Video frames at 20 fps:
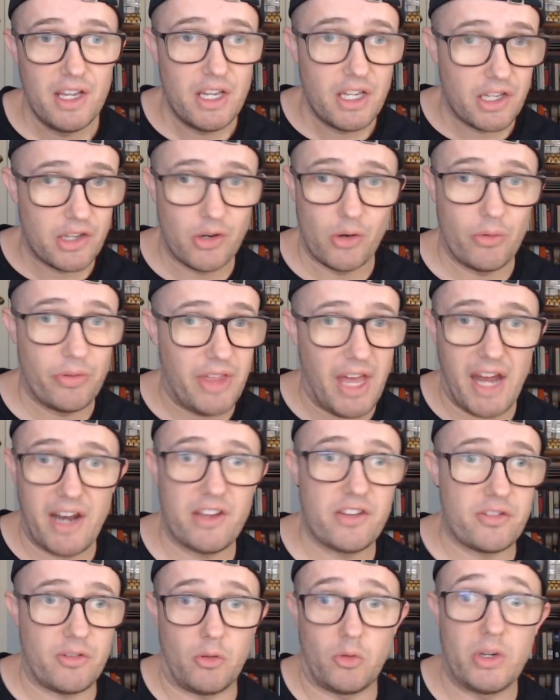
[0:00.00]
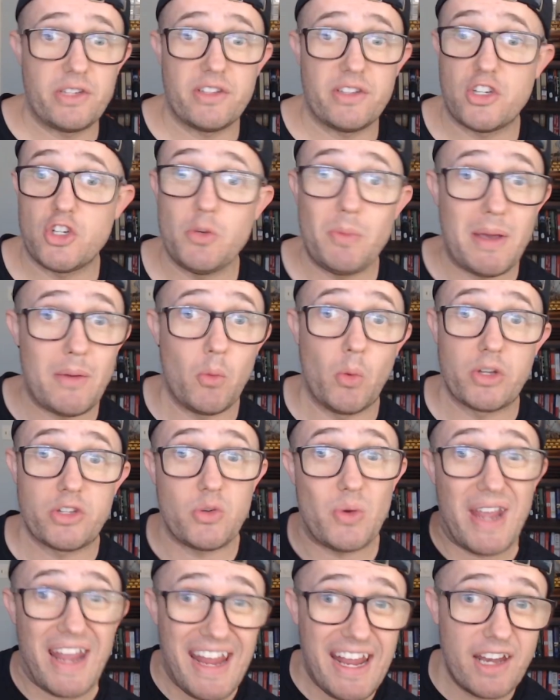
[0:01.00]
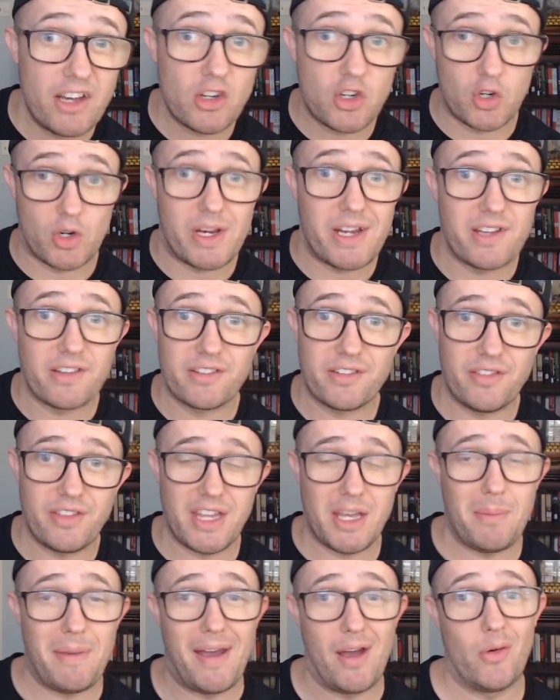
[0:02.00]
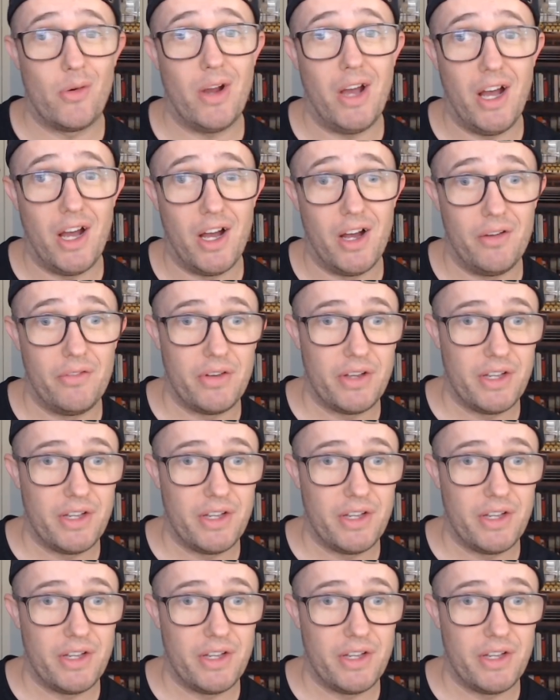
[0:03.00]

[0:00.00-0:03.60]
That is a reason that you may want to increase the amount of